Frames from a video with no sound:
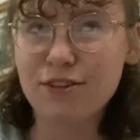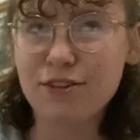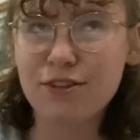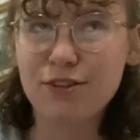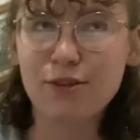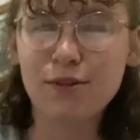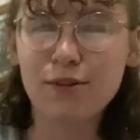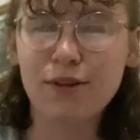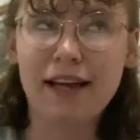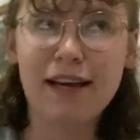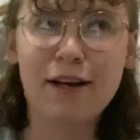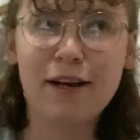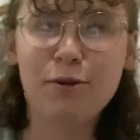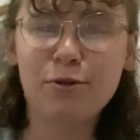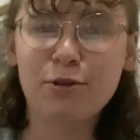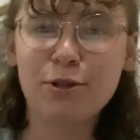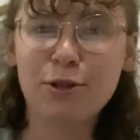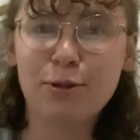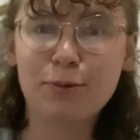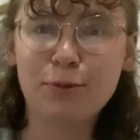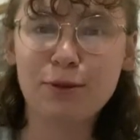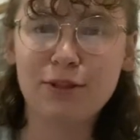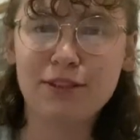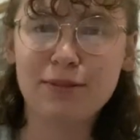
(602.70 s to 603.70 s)
into like
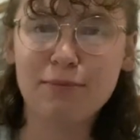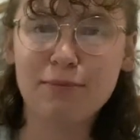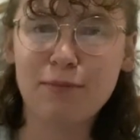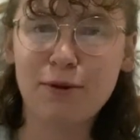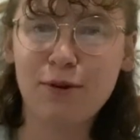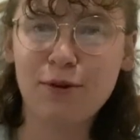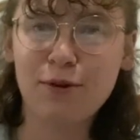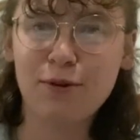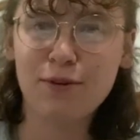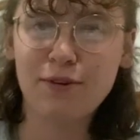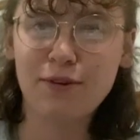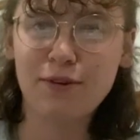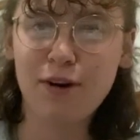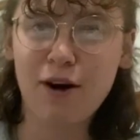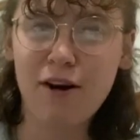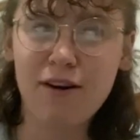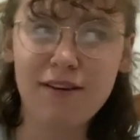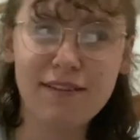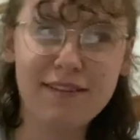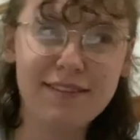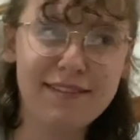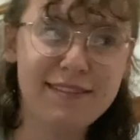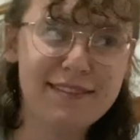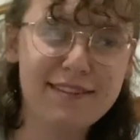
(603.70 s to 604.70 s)
audiobooks more
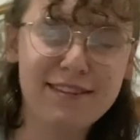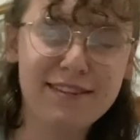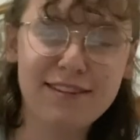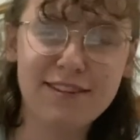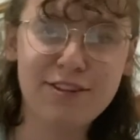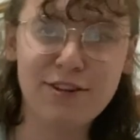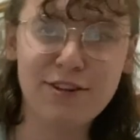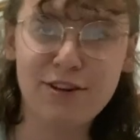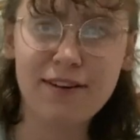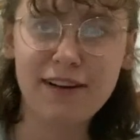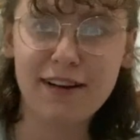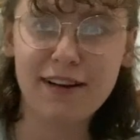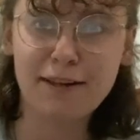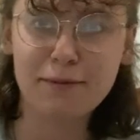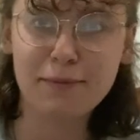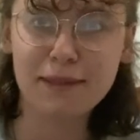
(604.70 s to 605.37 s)
sooner